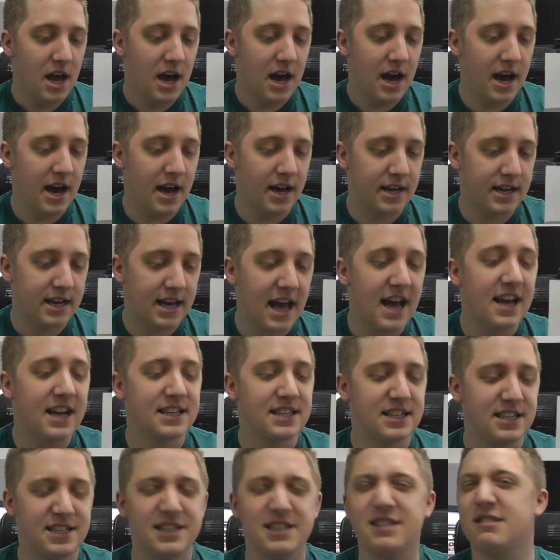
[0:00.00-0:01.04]

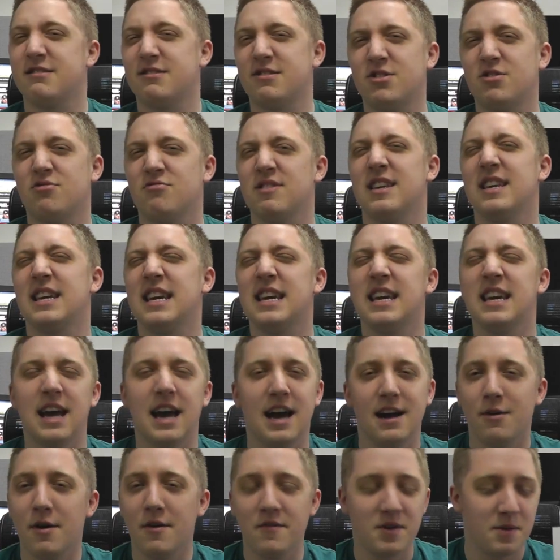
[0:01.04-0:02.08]
Caxcree,
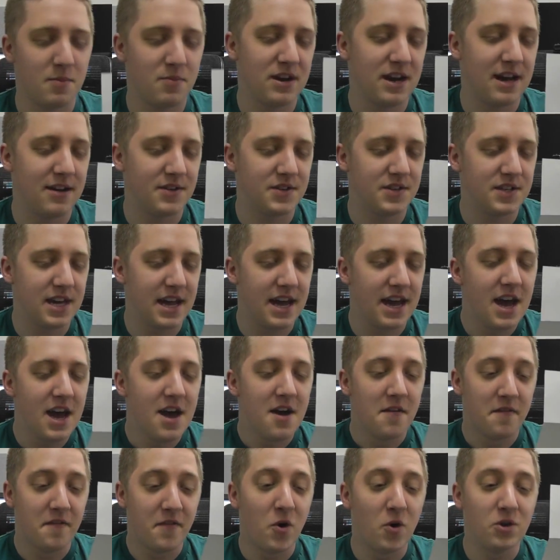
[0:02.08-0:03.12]
however you pronounce it,
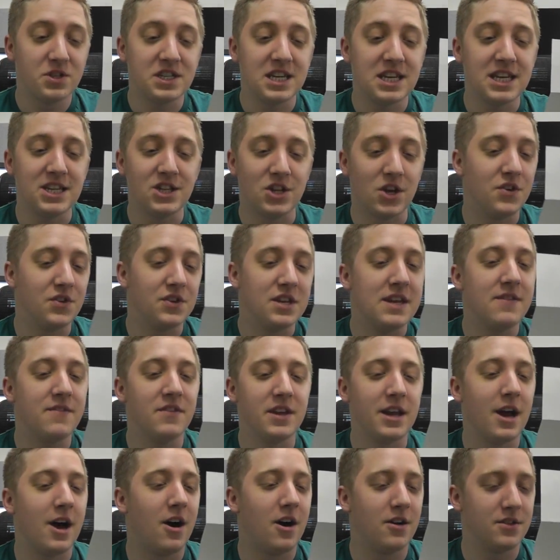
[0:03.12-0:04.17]

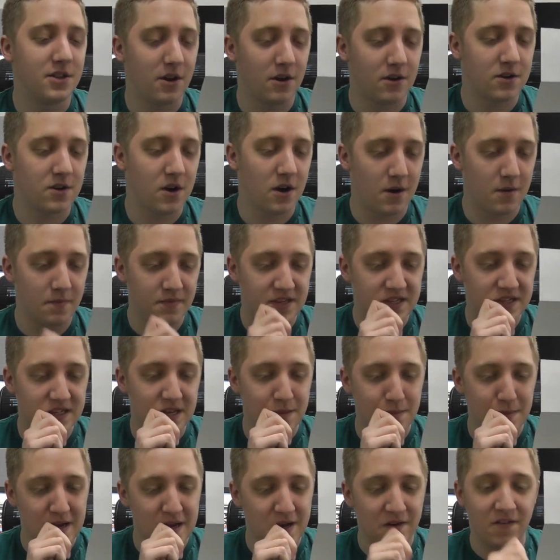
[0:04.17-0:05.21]
14.deviantart.com to
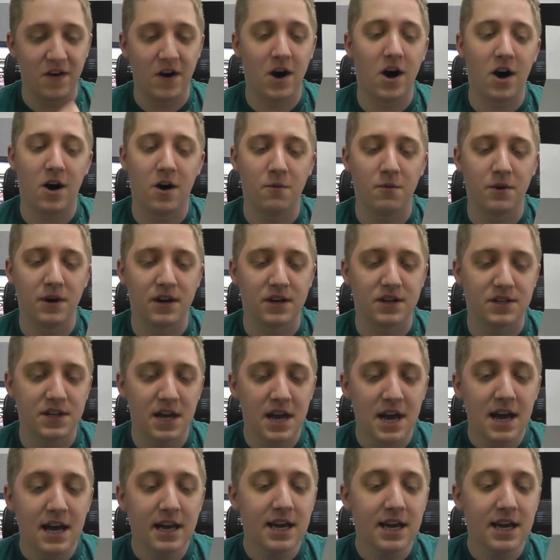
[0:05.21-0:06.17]
see my other artworks.